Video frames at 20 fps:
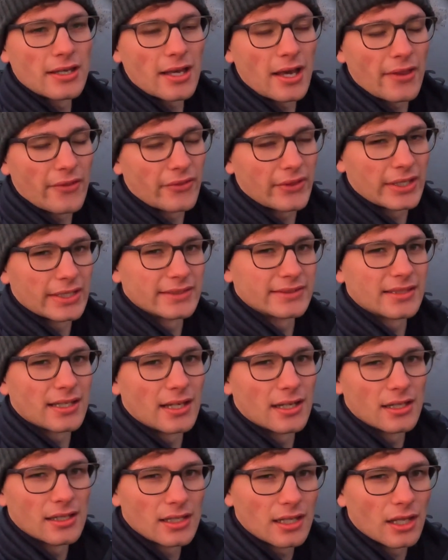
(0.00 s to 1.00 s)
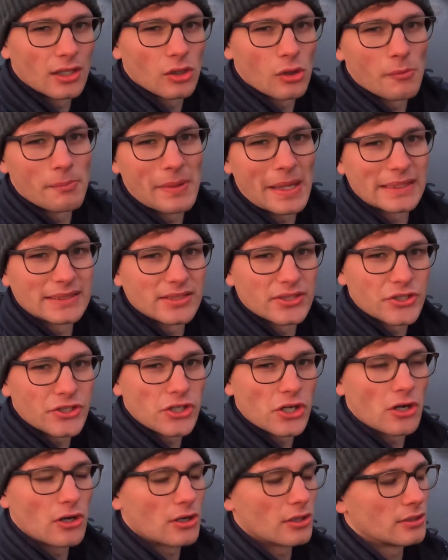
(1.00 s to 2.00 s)
I think it's a lot better
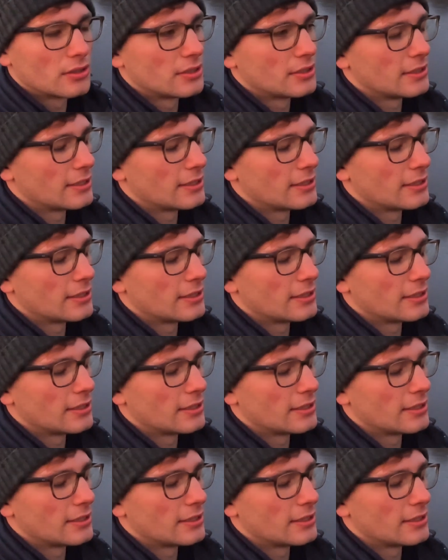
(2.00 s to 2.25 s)
shot.